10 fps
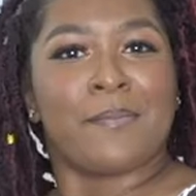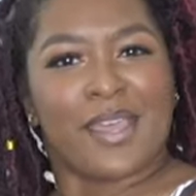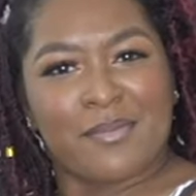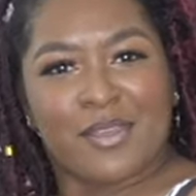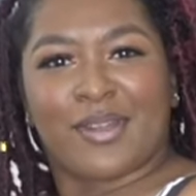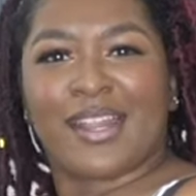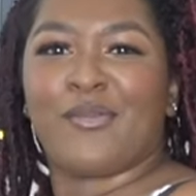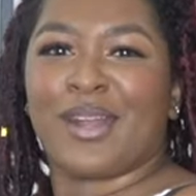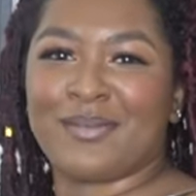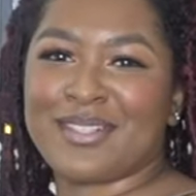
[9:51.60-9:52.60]
Maybe when I
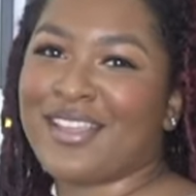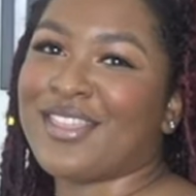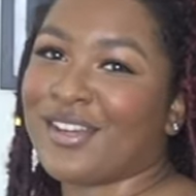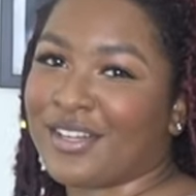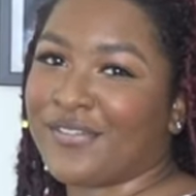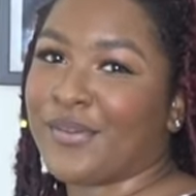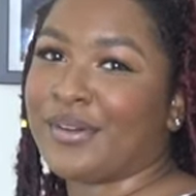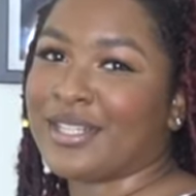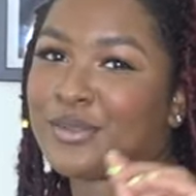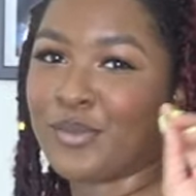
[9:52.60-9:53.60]
went up to
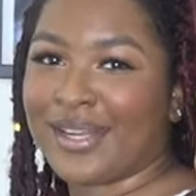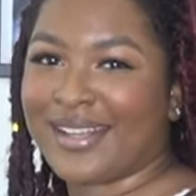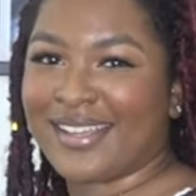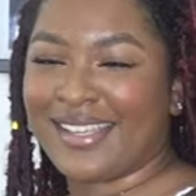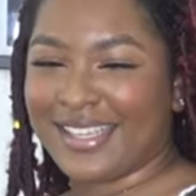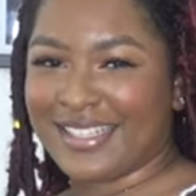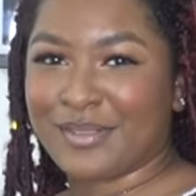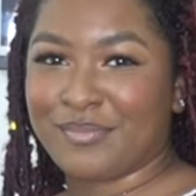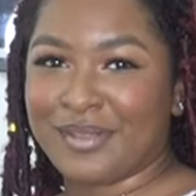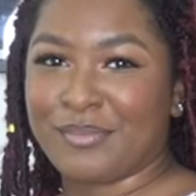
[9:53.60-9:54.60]
34 is when I gained
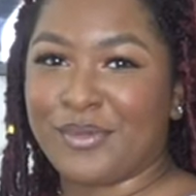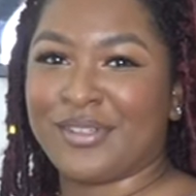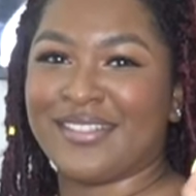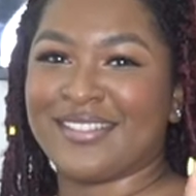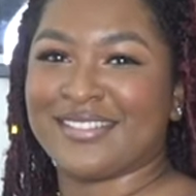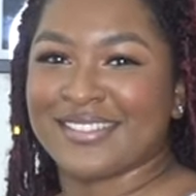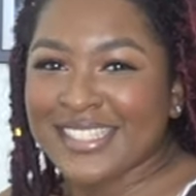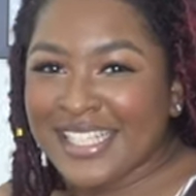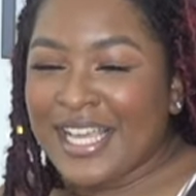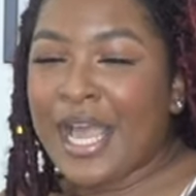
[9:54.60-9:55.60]
a bit more
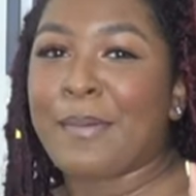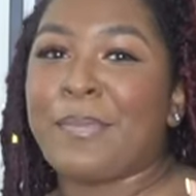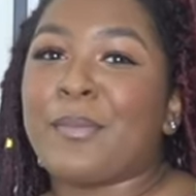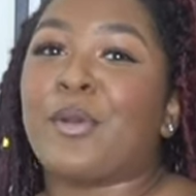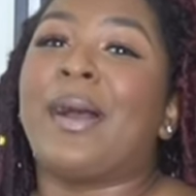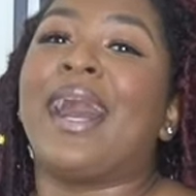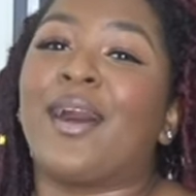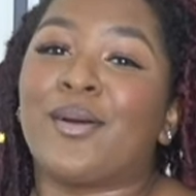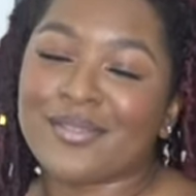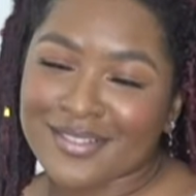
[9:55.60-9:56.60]

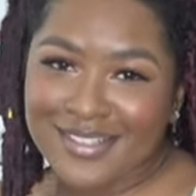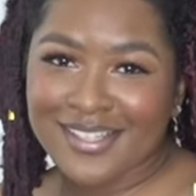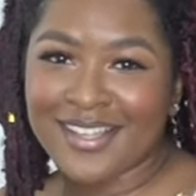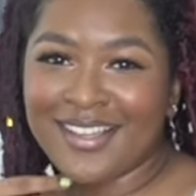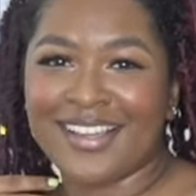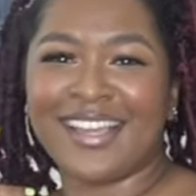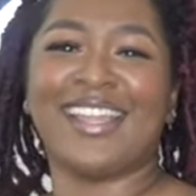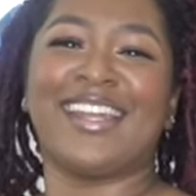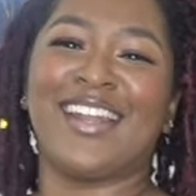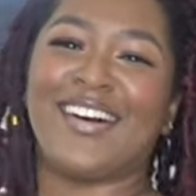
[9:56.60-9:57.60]
pounds
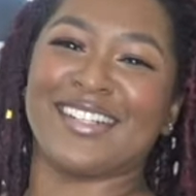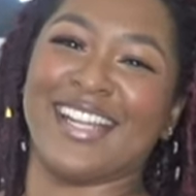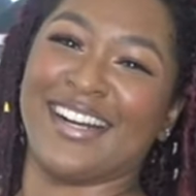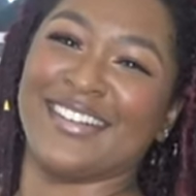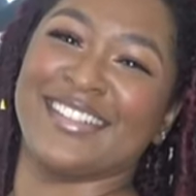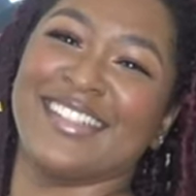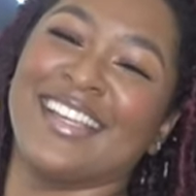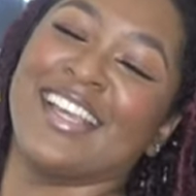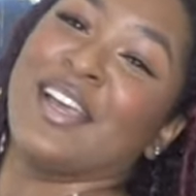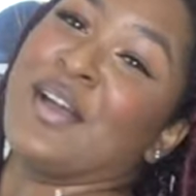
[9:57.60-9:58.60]
in lockdown.
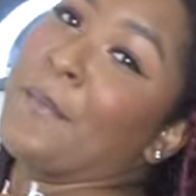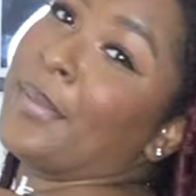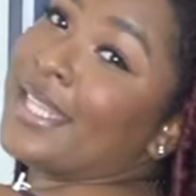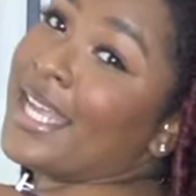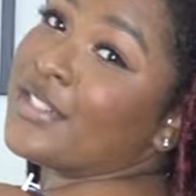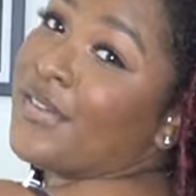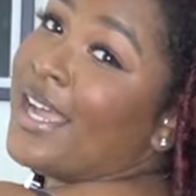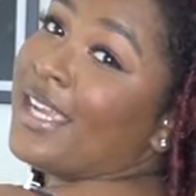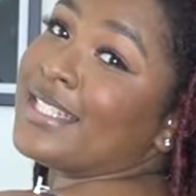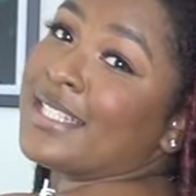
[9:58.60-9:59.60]
But that's
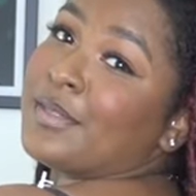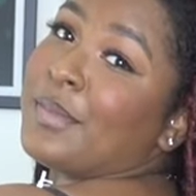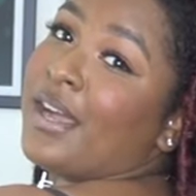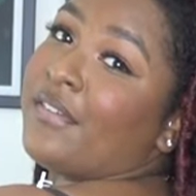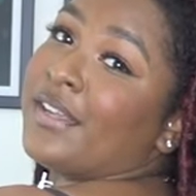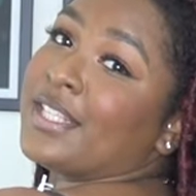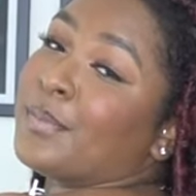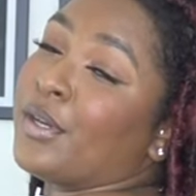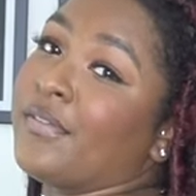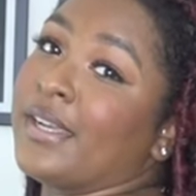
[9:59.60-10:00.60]
fine because this back fits
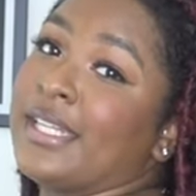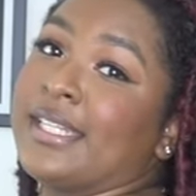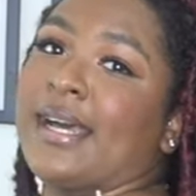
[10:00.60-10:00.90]
perfectly